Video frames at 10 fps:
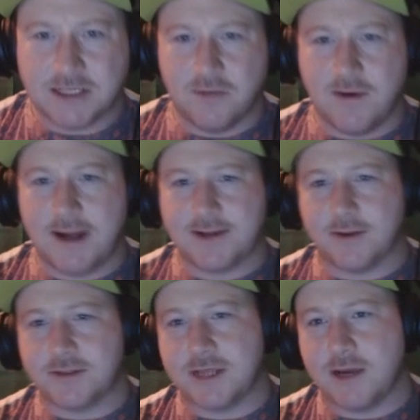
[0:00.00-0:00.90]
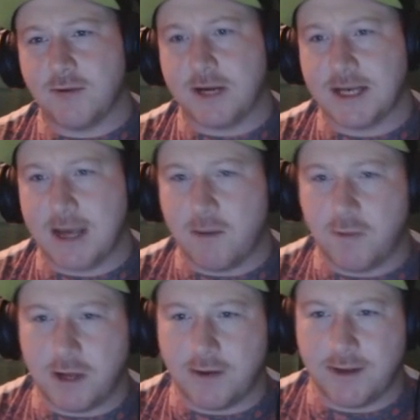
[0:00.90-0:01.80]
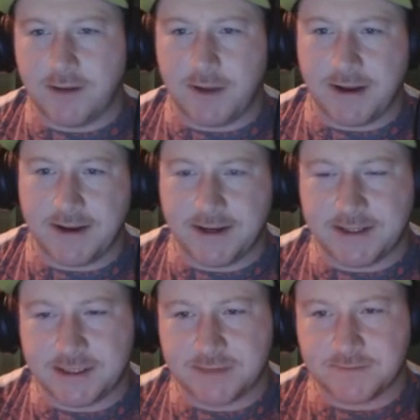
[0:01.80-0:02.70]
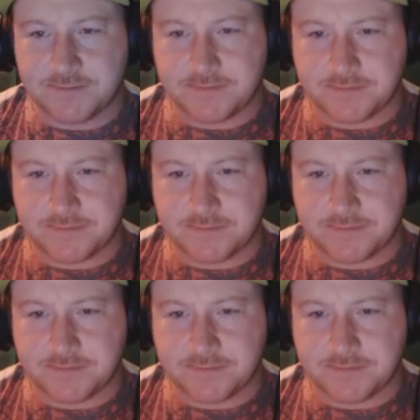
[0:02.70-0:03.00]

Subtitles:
Excellent work, doctor. We can now pull out the appendix.